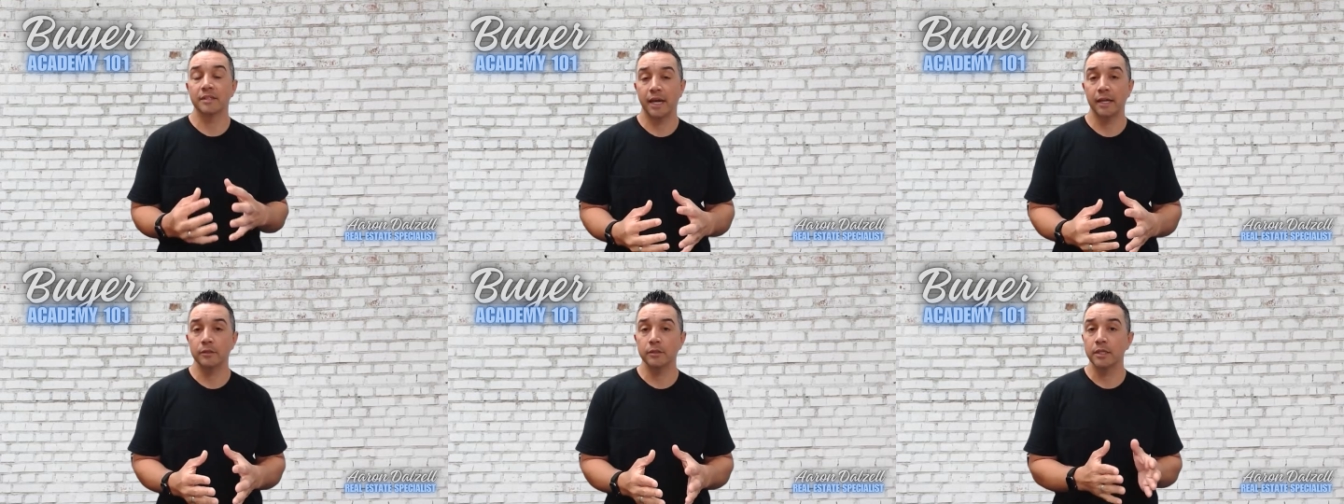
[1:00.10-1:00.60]
that
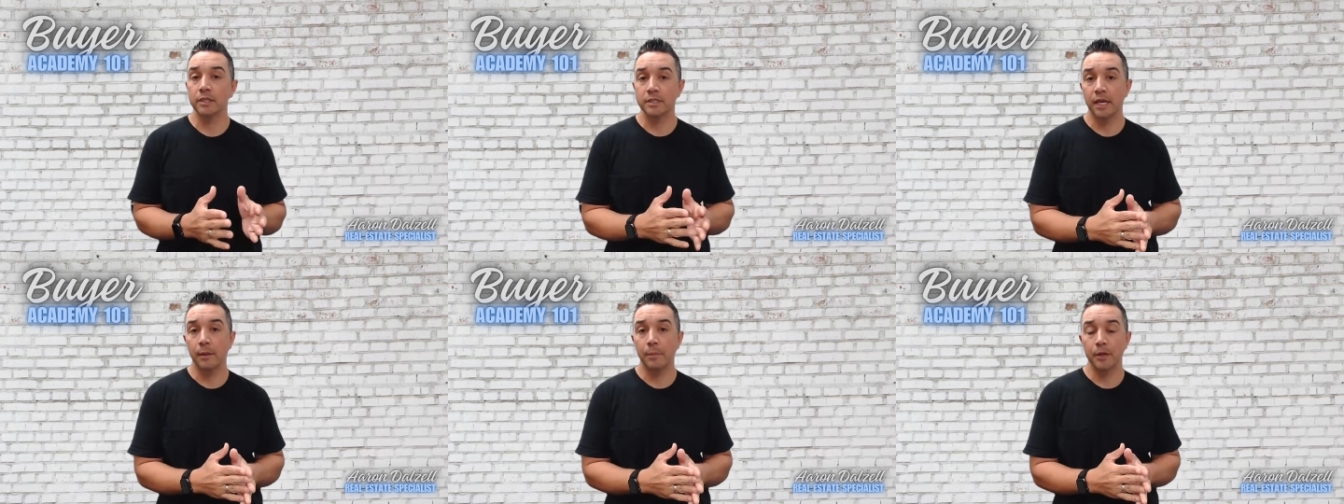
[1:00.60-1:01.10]
title is going to
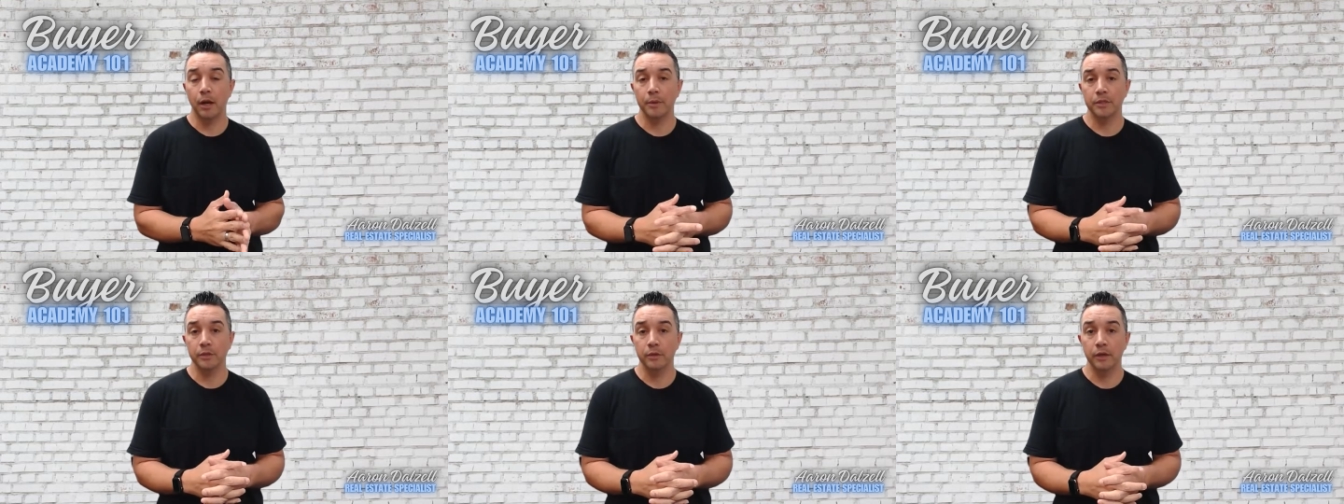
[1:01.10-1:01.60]
set up an
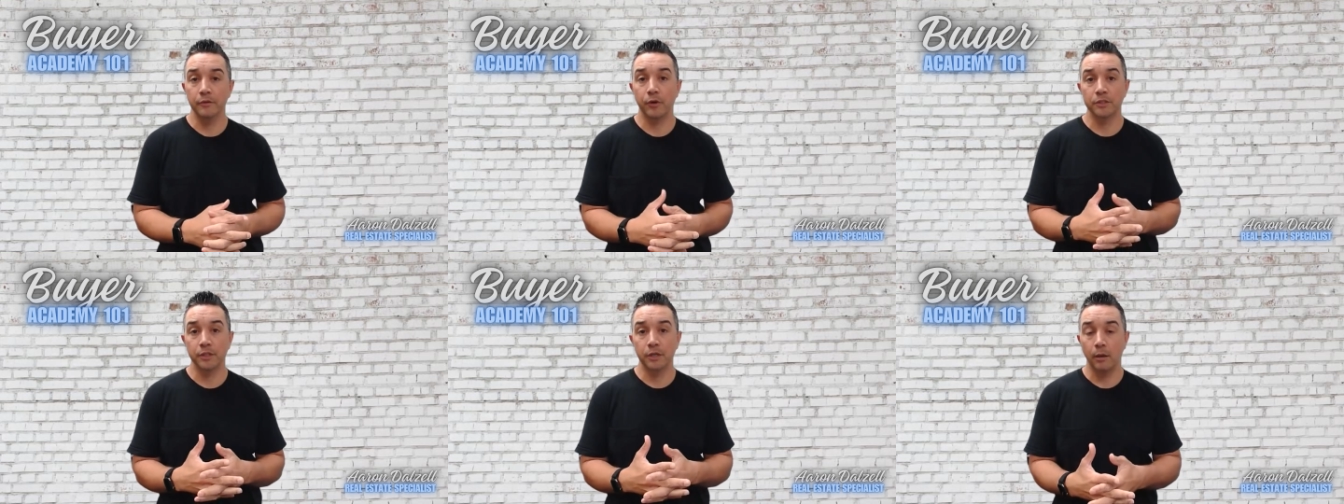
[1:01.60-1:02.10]
opportunity
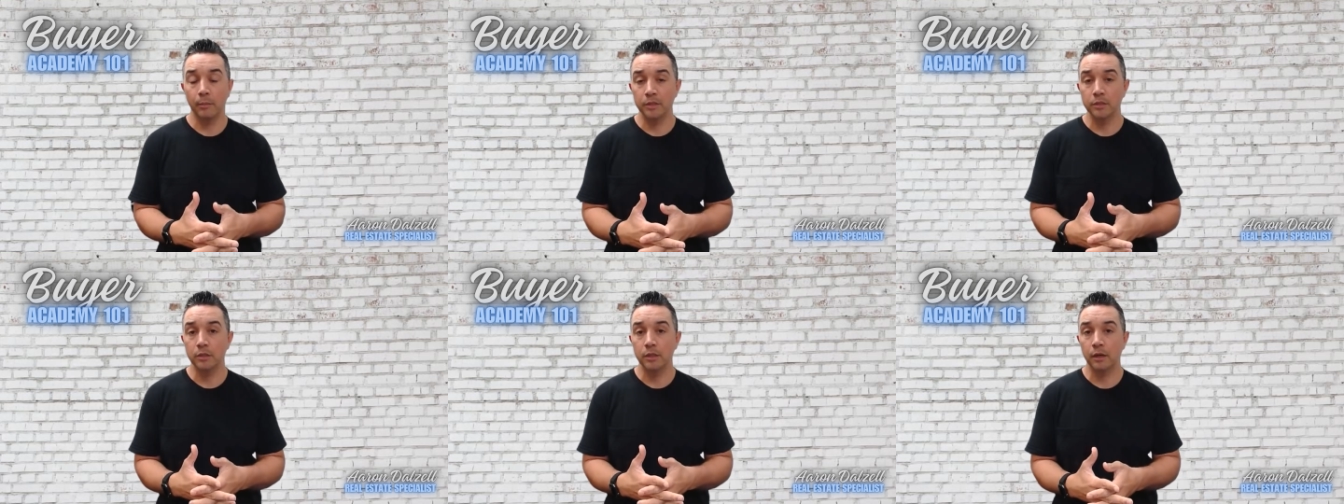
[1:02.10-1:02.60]
for us to come
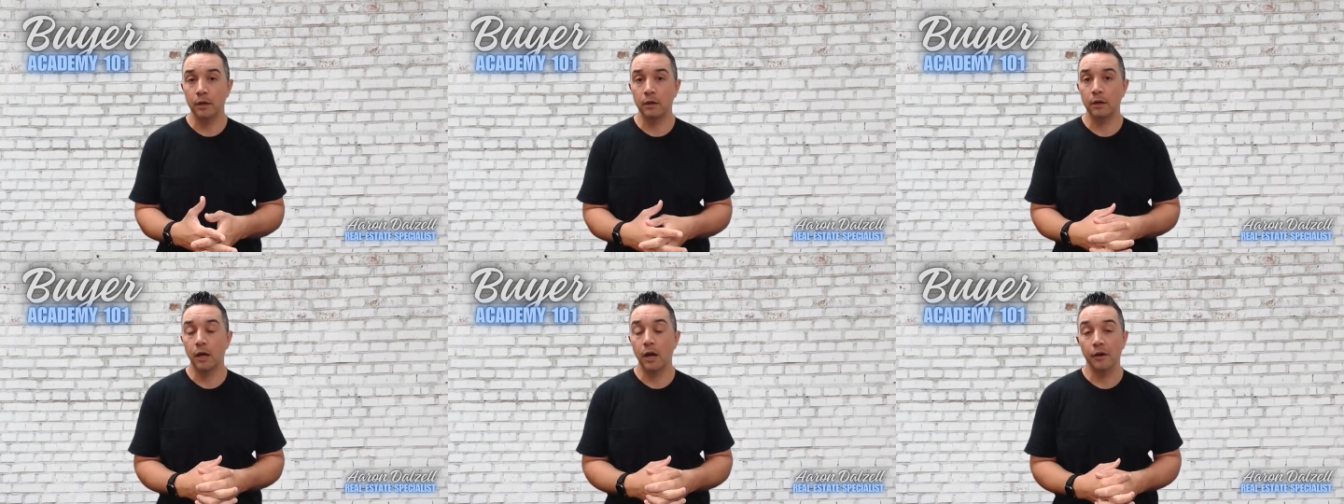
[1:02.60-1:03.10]
into
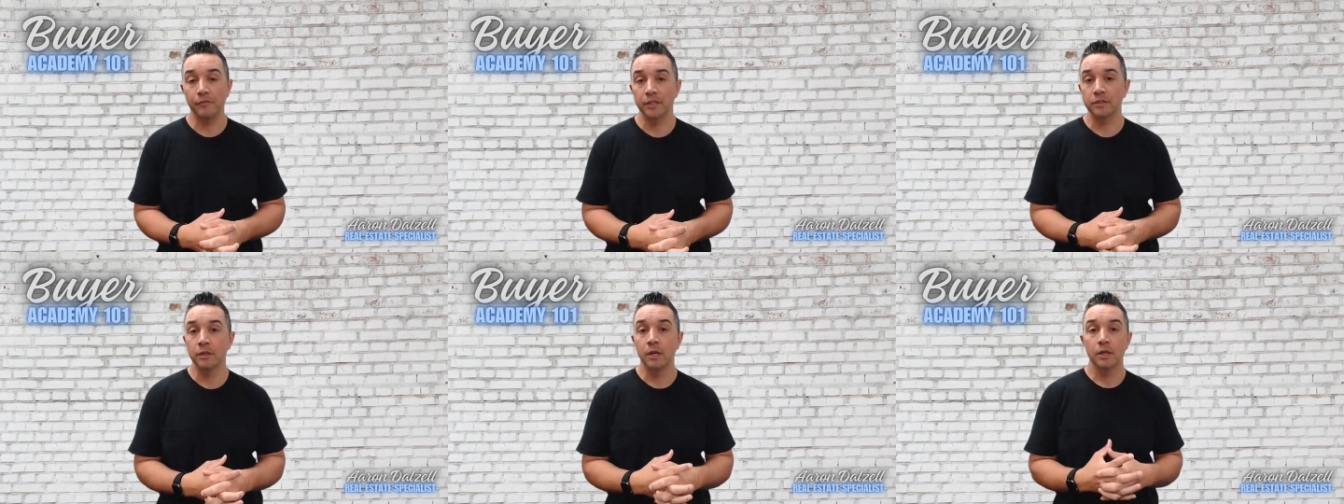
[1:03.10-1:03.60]
their
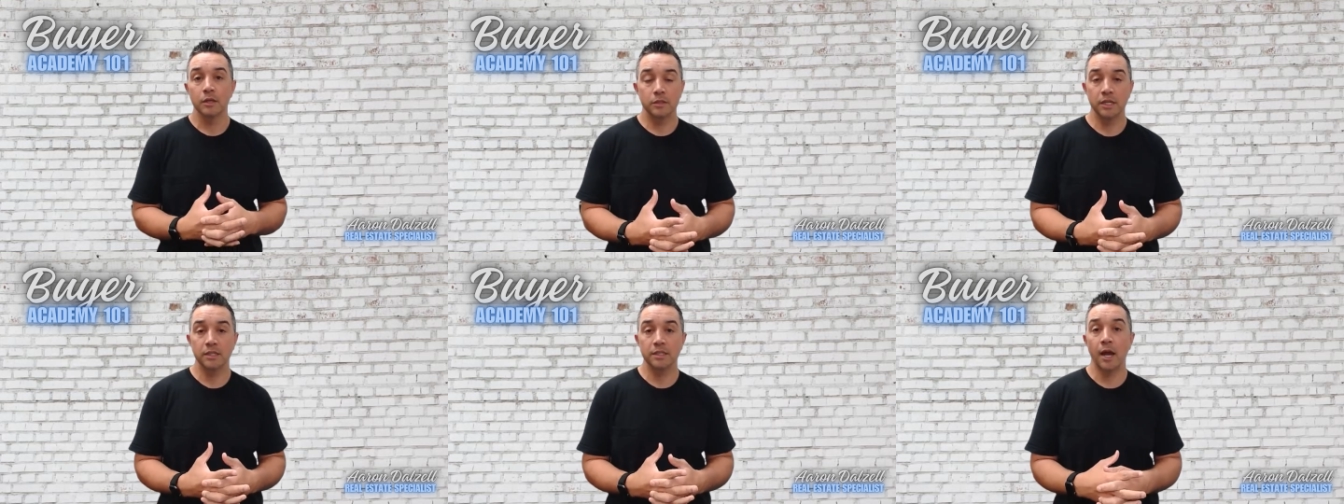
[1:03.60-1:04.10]
office,
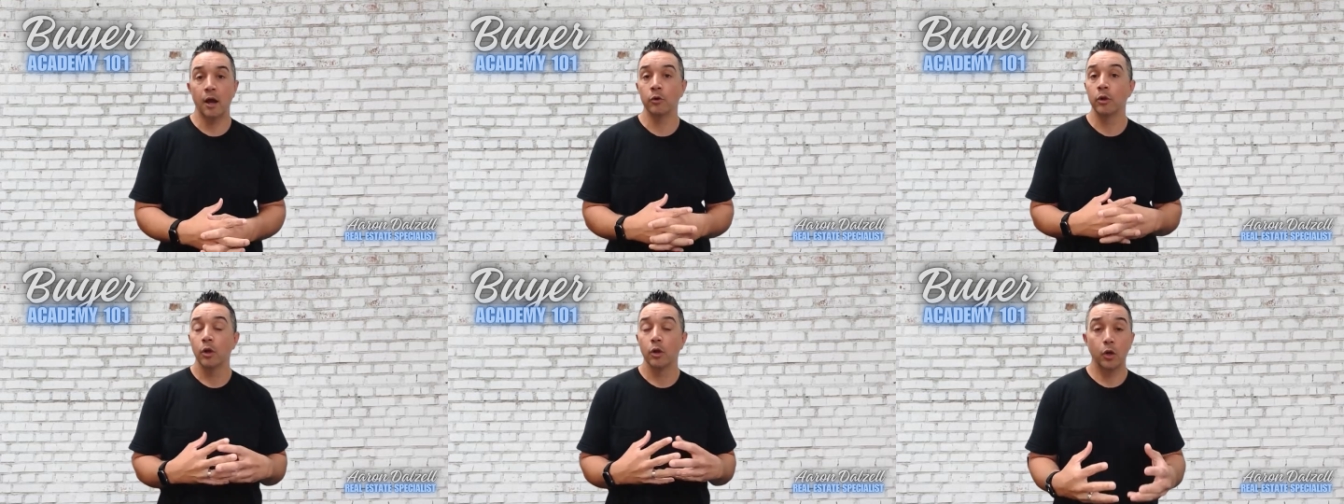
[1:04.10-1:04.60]
sit down,